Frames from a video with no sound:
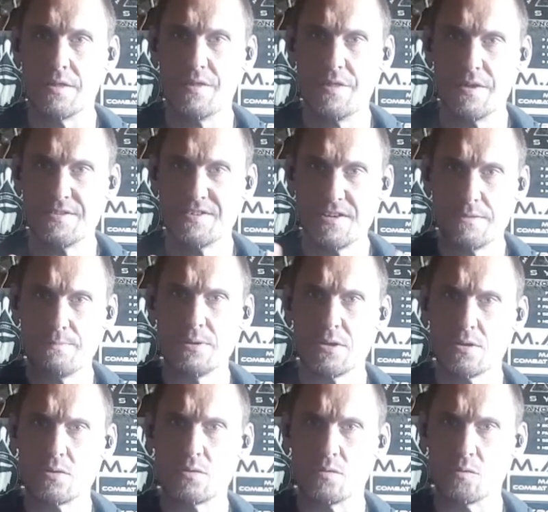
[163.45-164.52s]
the
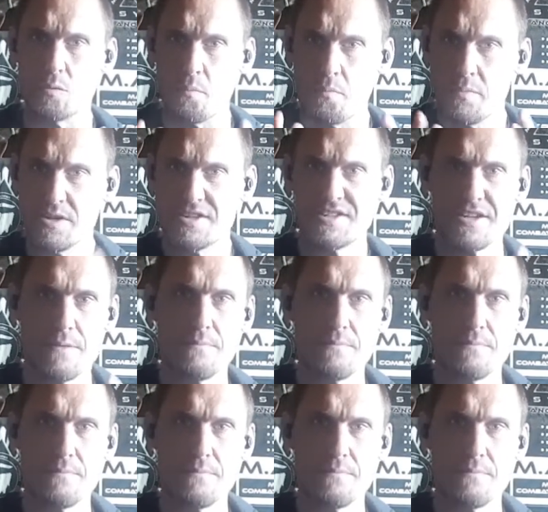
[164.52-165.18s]
typical Mr.